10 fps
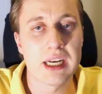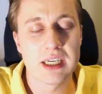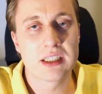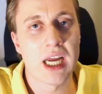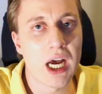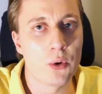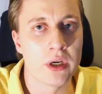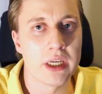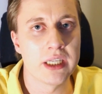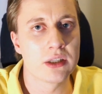to be
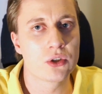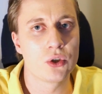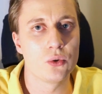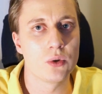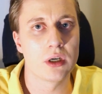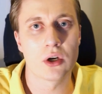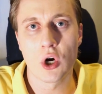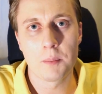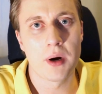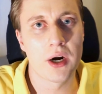melted down
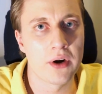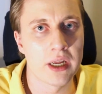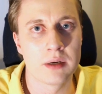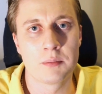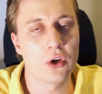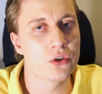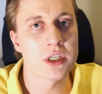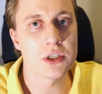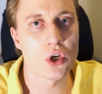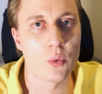into copper
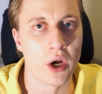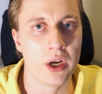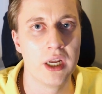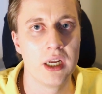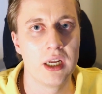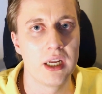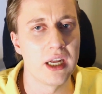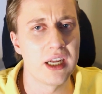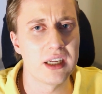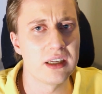and bronze and so on.